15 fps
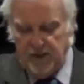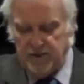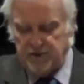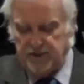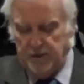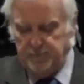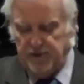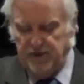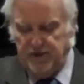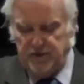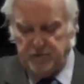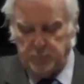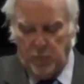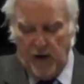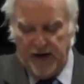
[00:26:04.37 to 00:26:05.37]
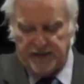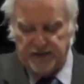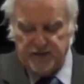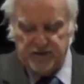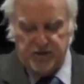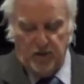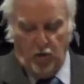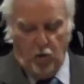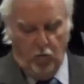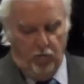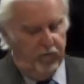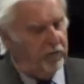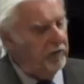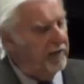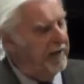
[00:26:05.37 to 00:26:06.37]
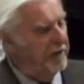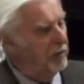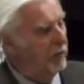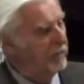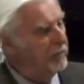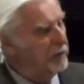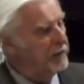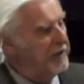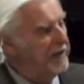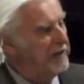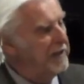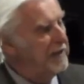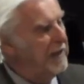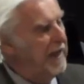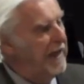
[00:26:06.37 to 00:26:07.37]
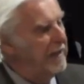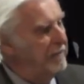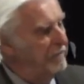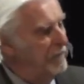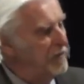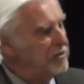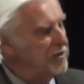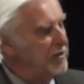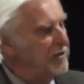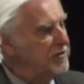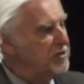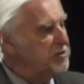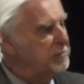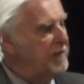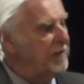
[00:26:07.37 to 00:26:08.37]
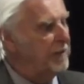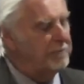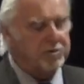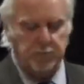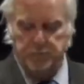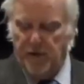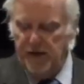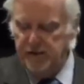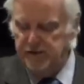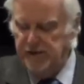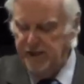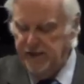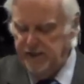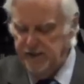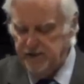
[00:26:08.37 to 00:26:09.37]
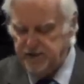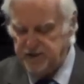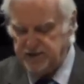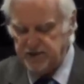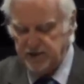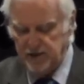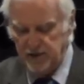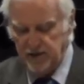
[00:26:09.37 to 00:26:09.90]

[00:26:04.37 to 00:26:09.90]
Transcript: Something that's practiced over and over again, and eventually it just becomes spontaneous.